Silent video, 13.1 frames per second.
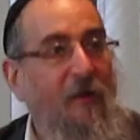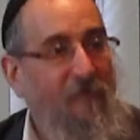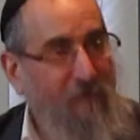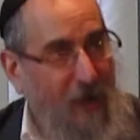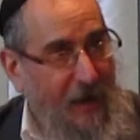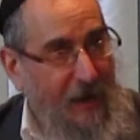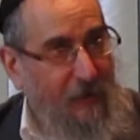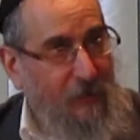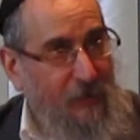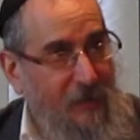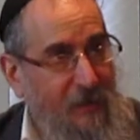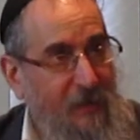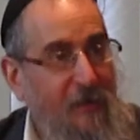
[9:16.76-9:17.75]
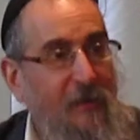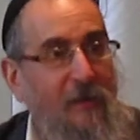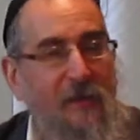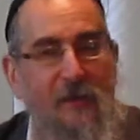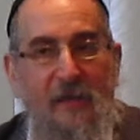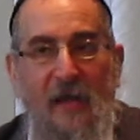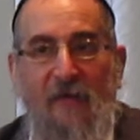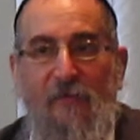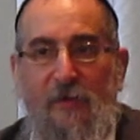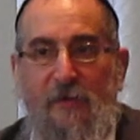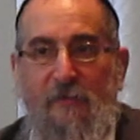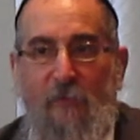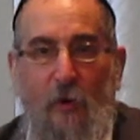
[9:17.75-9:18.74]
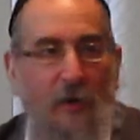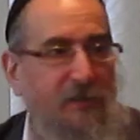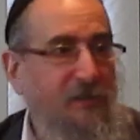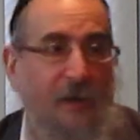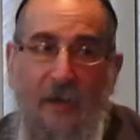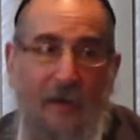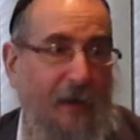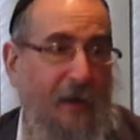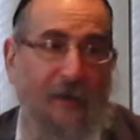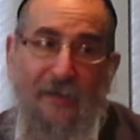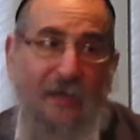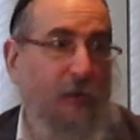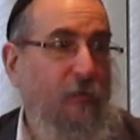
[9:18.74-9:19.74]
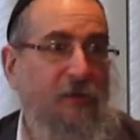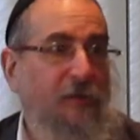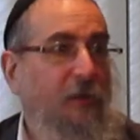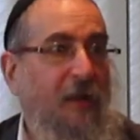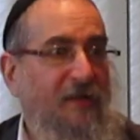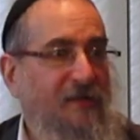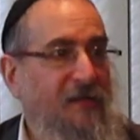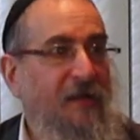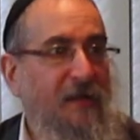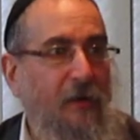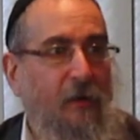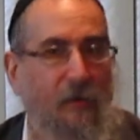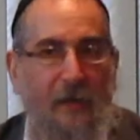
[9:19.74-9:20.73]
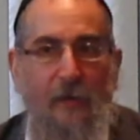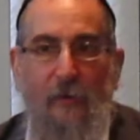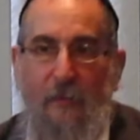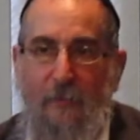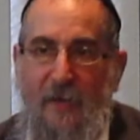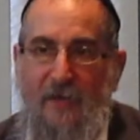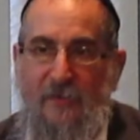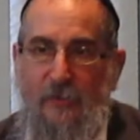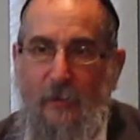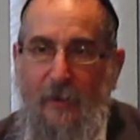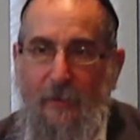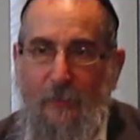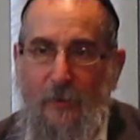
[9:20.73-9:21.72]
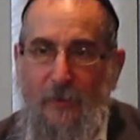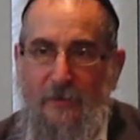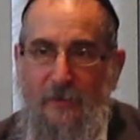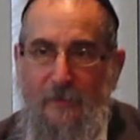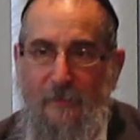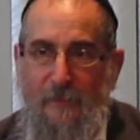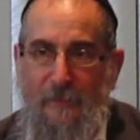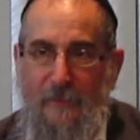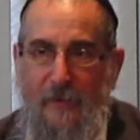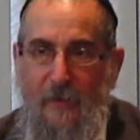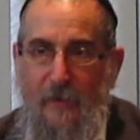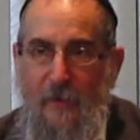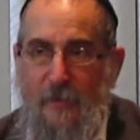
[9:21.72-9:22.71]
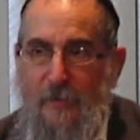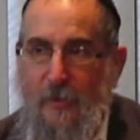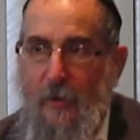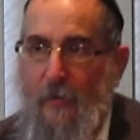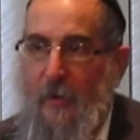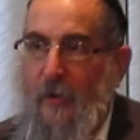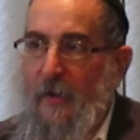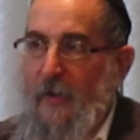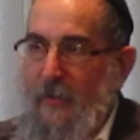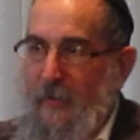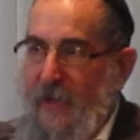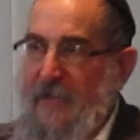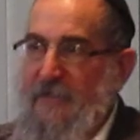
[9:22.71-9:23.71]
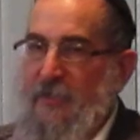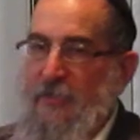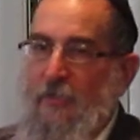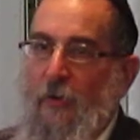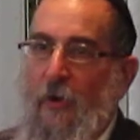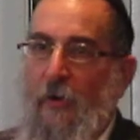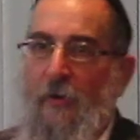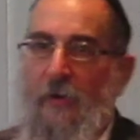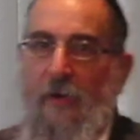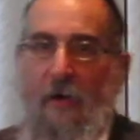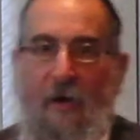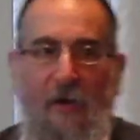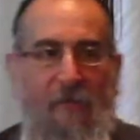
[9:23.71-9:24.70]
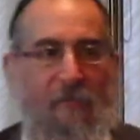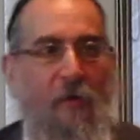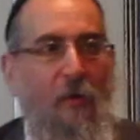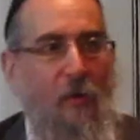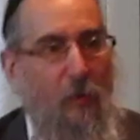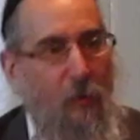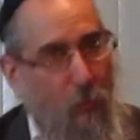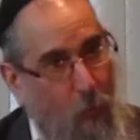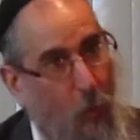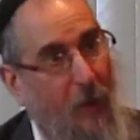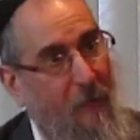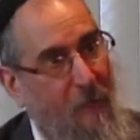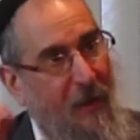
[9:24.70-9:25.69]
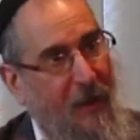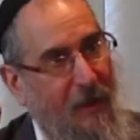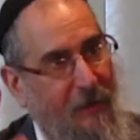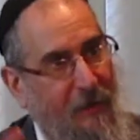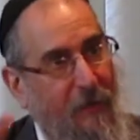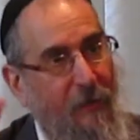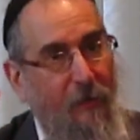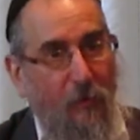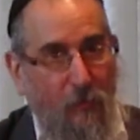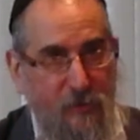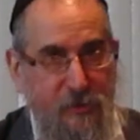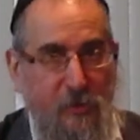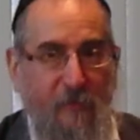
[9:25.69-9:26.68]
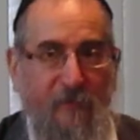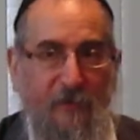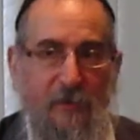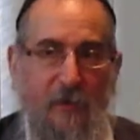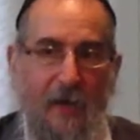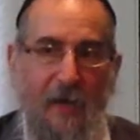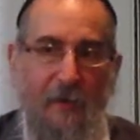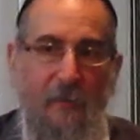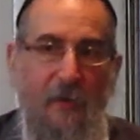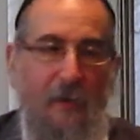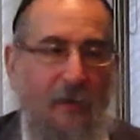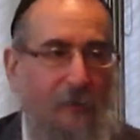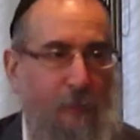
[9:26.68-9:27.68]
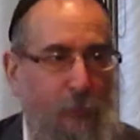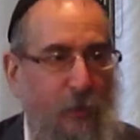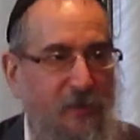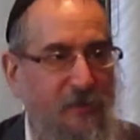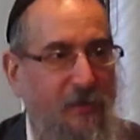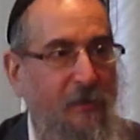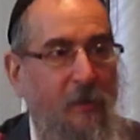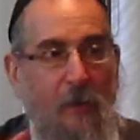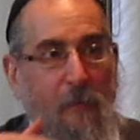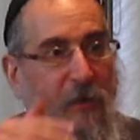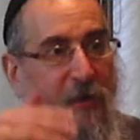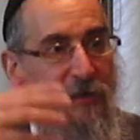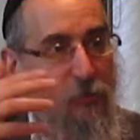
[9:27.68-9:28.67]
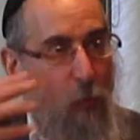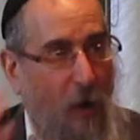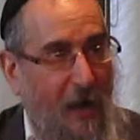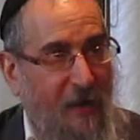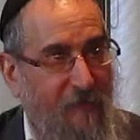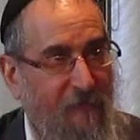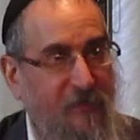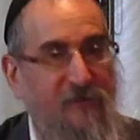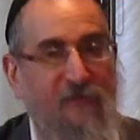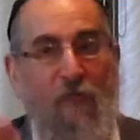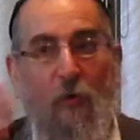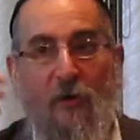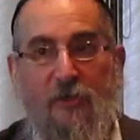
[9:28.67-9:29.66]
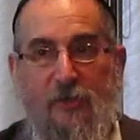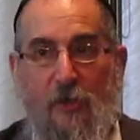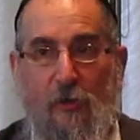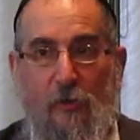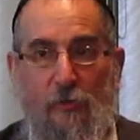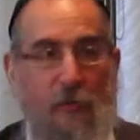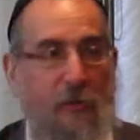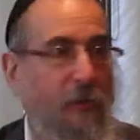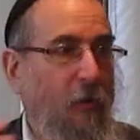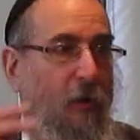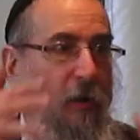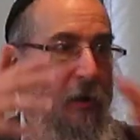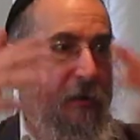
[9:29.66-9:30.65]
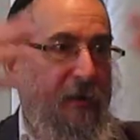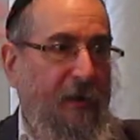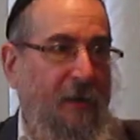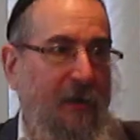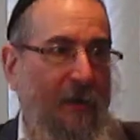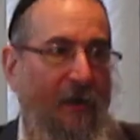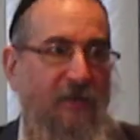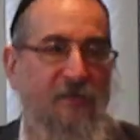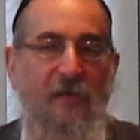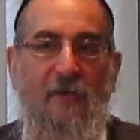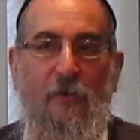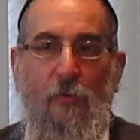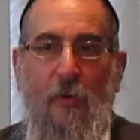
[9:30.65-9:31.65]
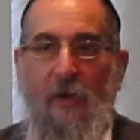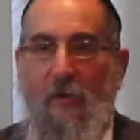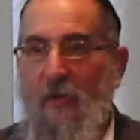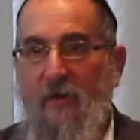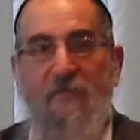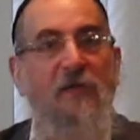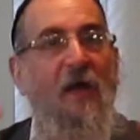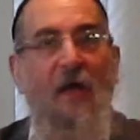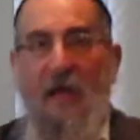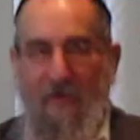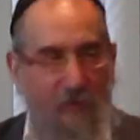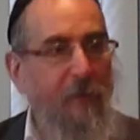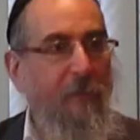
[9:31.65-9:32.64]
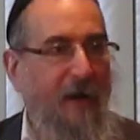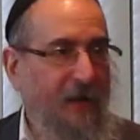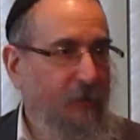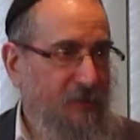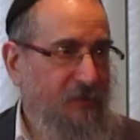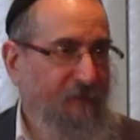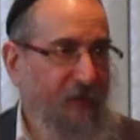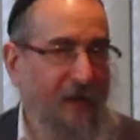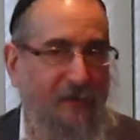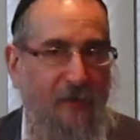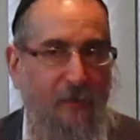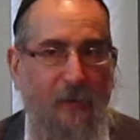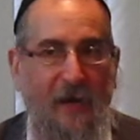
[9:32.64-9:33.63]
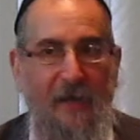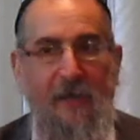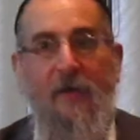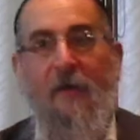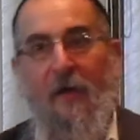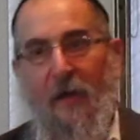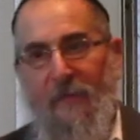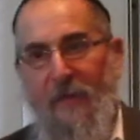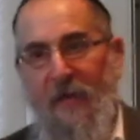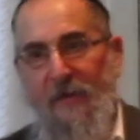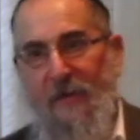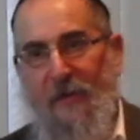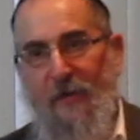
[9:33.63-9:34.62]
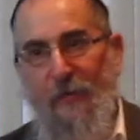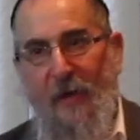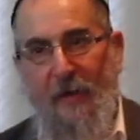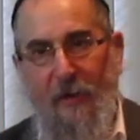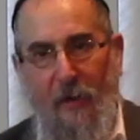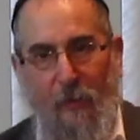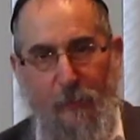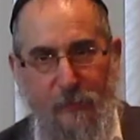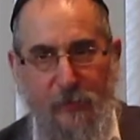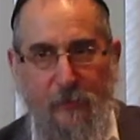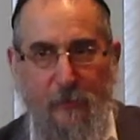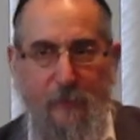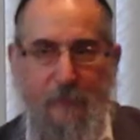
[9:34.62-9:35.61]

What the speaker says: Finally, he gave the divorce, and I think it was in less than a year later he passed away in prison. So that's a story of one man was serving time in prison, but his wife, his 4 children, all the extended relatives, everybody was affected by it, and they needed that help too.